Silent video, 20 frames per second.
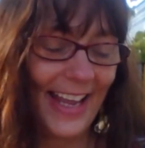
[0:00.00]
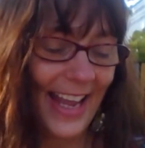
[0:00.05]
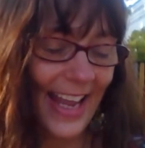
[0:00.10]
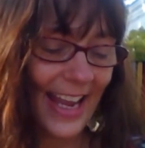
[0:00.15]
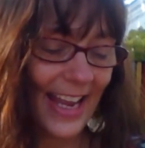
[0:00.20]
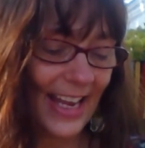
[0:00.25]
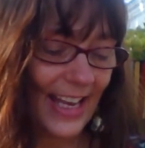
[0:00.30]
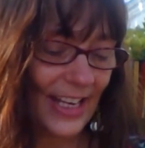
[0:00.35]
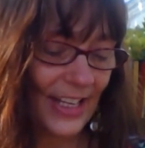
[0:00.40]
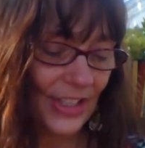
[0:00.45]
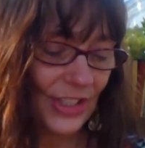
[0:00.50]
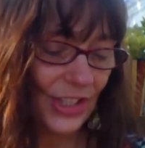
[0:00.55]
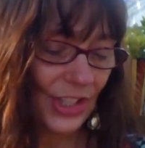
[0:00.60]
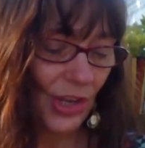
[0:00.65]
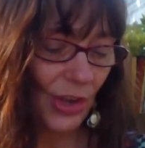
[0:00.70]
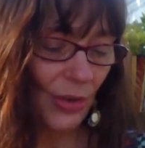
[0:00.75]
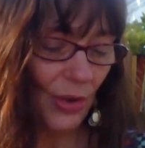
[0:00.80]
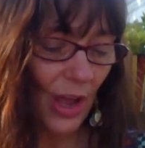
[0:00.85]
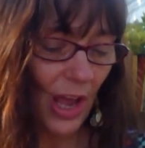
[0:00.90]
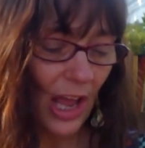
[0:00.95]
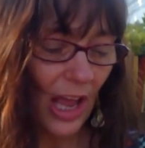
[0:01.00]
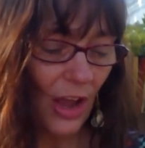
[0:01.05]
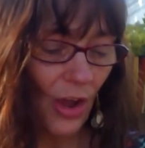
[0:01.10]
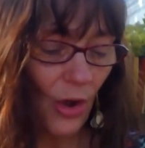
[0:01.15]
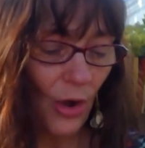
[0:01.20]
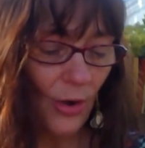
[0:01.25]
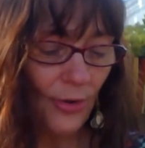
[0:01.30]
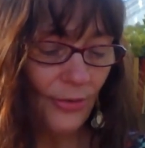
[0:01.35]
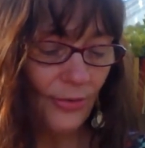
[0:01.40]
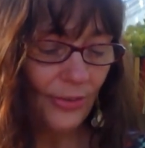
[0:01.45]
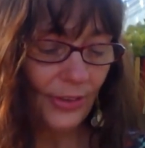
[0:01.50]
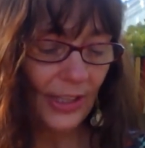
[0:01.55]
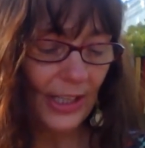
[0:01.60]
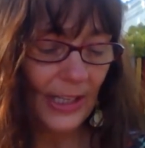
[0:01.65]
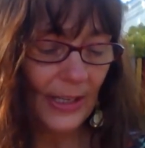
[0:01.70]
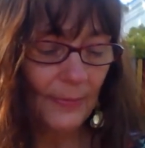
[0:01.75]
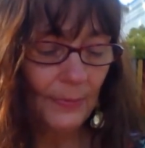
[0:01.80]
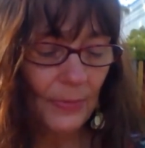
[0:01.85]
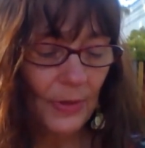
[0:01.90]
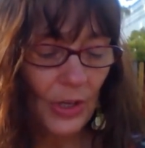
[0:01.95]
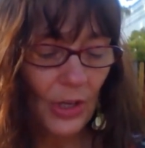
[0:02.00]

and so hopefully